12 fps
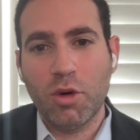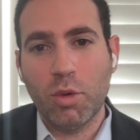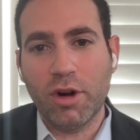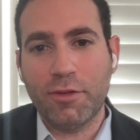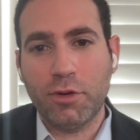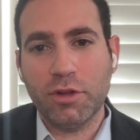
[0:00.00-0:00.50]

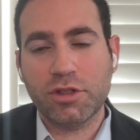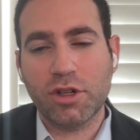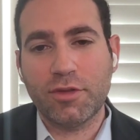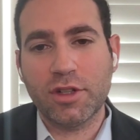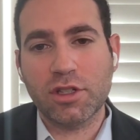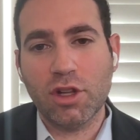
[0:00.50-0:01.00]
We're a
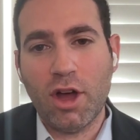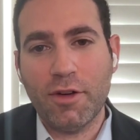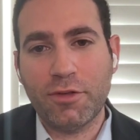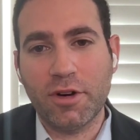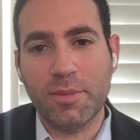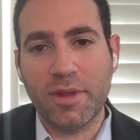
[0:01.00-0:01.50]
full-service law
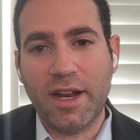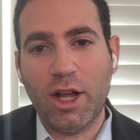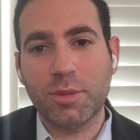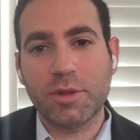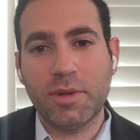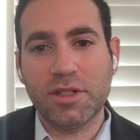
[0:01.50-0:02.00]
firm that
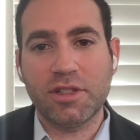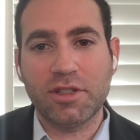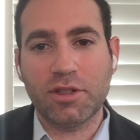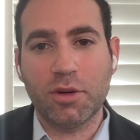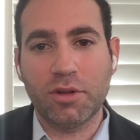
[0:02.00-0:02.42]
helps business